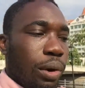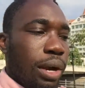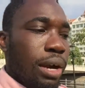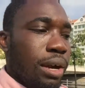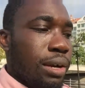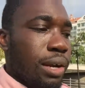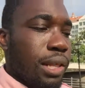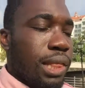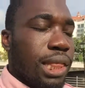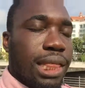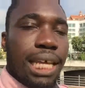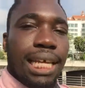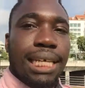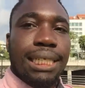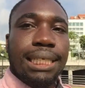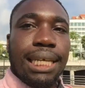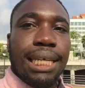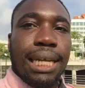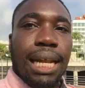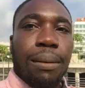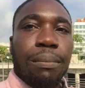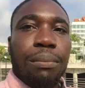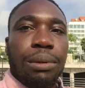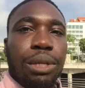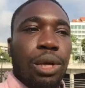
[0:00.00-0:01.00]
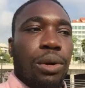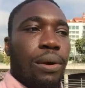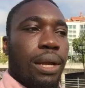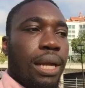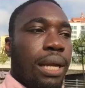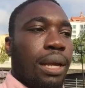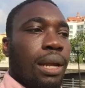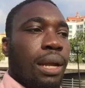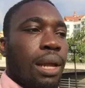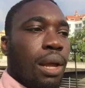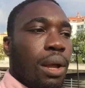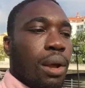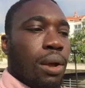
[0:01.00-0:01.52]
Where are the things that I'm
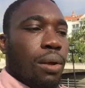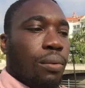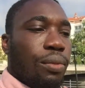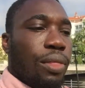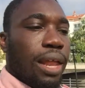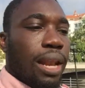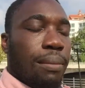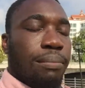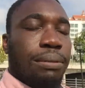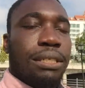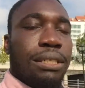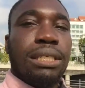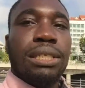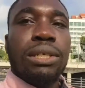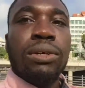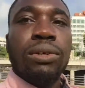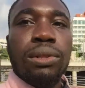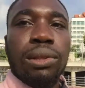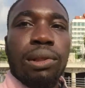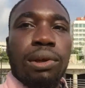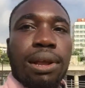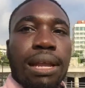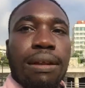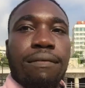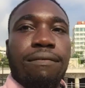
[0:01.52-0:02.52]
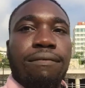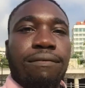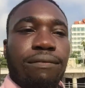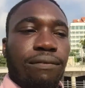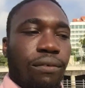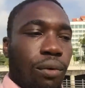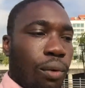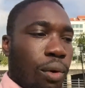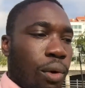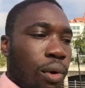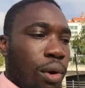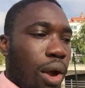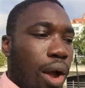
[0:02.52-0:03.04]
doing that I'm still looking
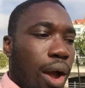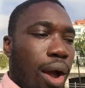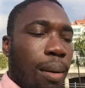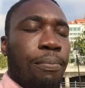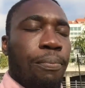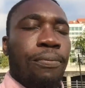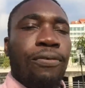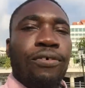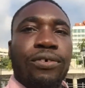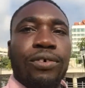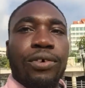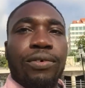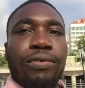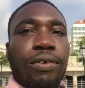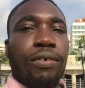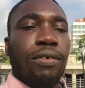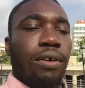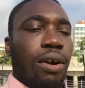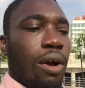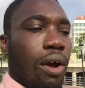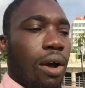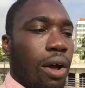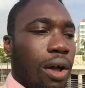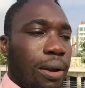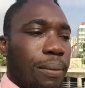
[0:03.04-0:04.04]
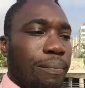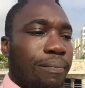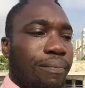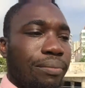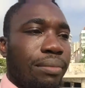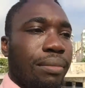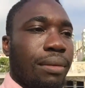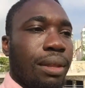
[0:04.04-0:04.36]
for approval on?